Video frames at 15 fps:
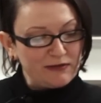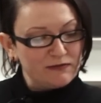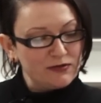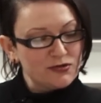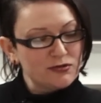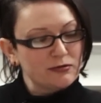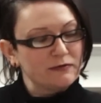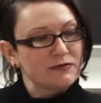
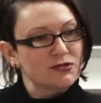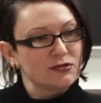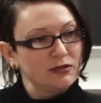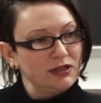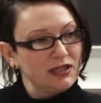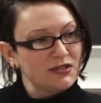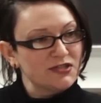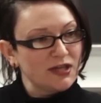virtue of a
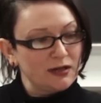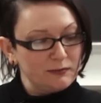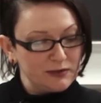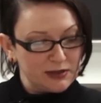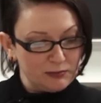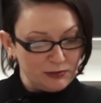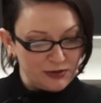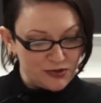treaty signed
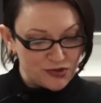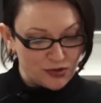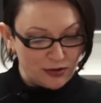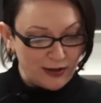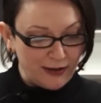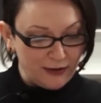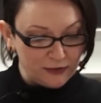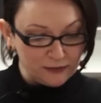with the British
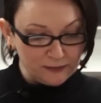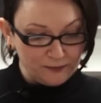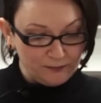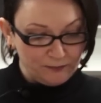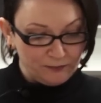Crown.